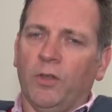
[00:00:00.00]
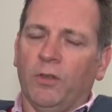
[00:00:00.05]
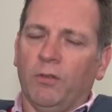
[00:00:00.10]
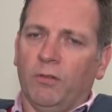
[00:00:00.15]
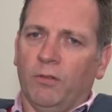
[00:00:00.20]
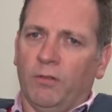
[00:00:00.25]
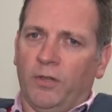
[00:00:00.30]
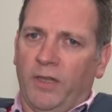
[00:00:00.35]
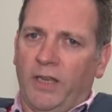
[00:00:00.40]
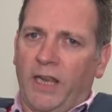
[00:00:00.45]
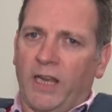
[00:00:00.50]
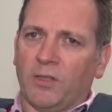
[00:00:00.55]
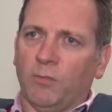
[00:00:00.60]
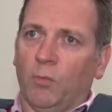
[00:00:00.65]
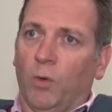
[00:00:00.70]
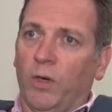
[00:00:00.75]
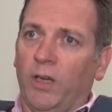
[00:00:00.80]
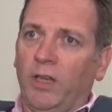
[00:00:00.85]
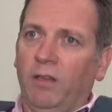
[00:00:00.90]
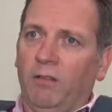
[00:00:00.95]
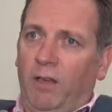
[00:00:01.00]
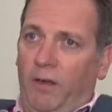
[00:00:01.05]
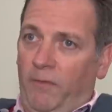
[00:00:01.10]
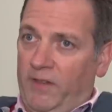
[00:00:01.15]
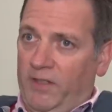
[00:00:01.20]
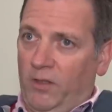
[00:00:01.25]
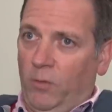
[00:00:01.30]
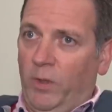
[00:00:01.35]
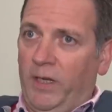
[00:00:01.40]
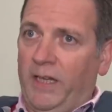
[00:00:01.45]
the next morning, if it's the
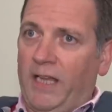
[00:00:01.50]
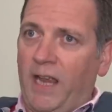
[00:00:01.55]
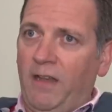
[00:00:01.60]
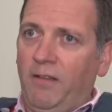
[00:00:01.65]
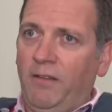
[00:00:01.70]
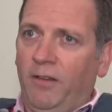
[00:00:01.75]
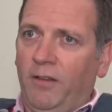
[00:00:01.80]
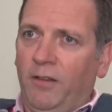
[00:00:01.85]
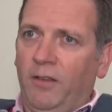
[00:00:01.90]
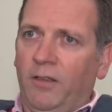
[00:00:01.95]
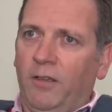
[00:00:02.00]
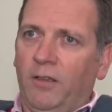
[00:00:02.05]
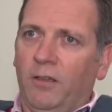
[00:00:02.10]
weekend, mm-hmm.